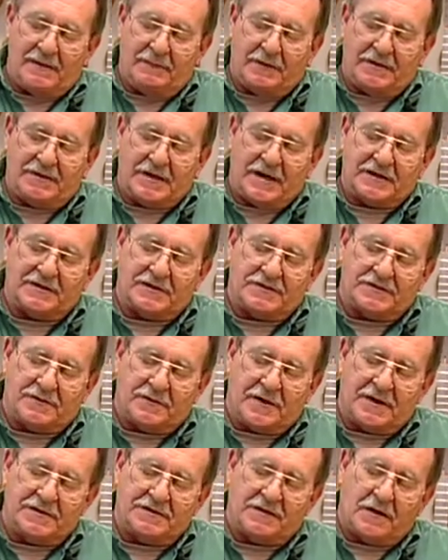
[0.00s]
We take the
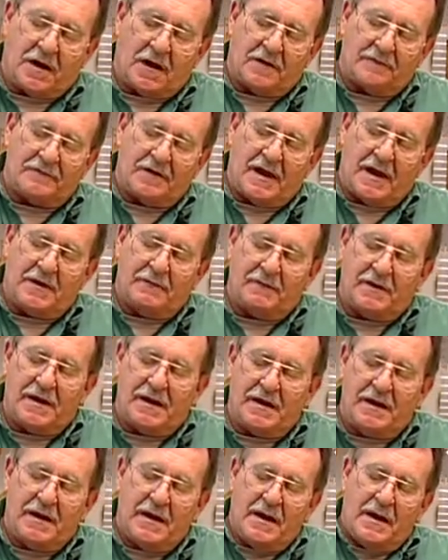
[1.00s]
strings off and
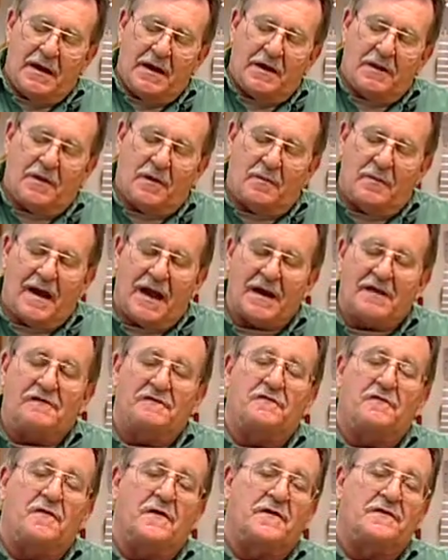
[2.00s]
we go back and
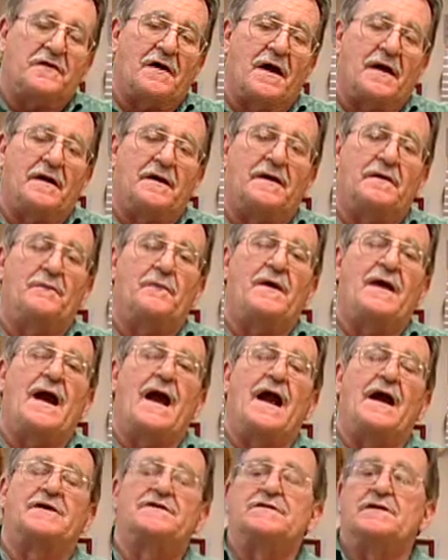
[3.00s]
forth on it, and we
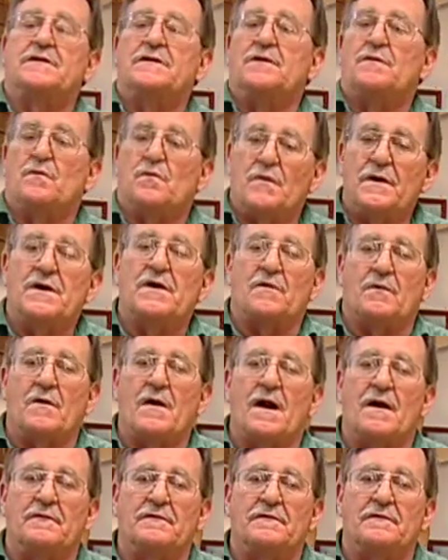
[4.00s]
actually
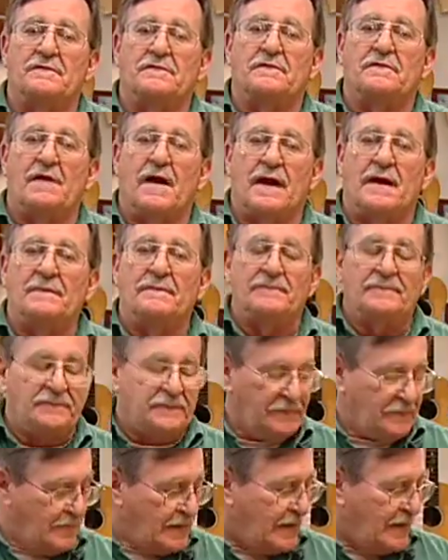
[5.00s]
recrown the fret
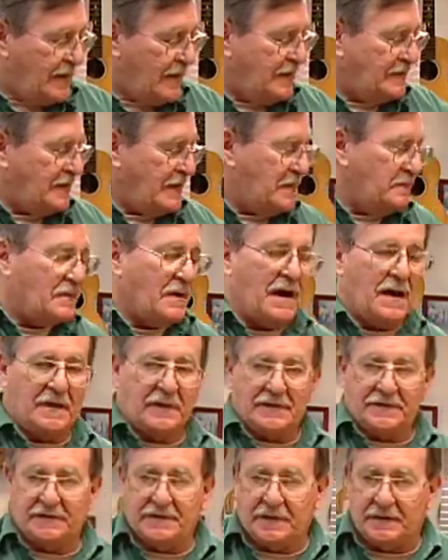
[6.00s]
and then
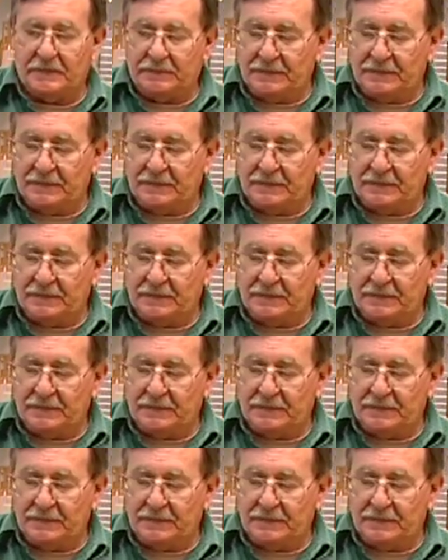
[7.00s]
polish it.